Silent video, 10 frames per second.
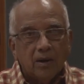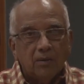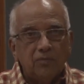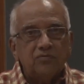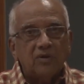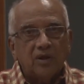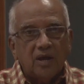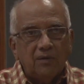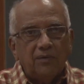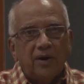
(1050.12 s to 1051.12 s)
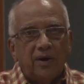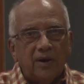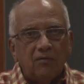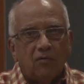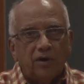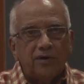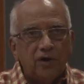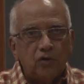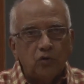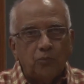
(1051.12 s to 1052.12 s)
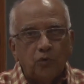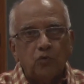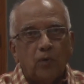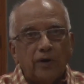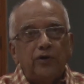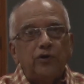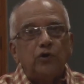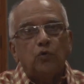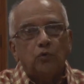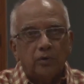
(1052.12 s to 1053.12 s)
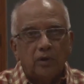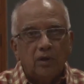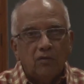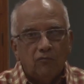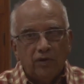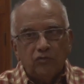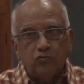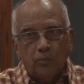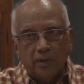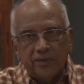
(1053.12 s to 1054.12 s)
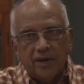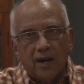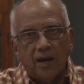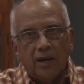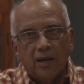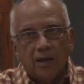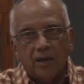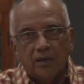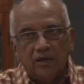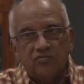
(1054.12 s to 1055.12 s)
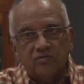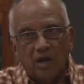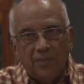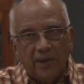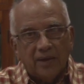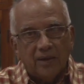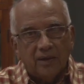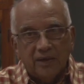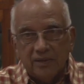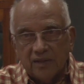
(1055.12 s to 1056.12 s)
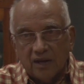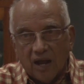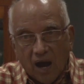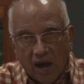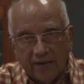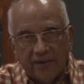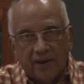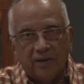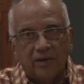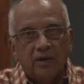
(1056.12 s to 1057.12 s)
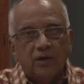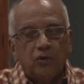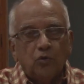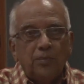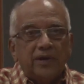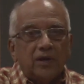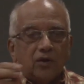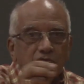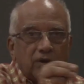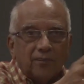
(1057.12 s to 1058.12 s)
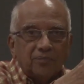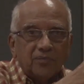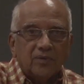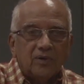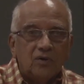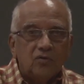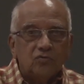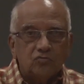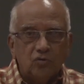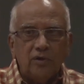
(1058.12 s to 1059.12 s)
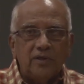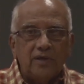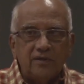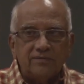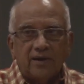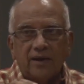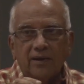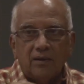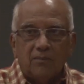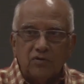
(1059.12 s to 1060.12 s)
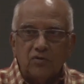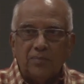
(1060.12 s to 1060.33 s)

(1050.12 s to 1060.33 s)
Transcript: Mr. K.V. Reddy wanted to put one tune when Subhadra is coming in the garden to meet Arjuna. So he said, Mr.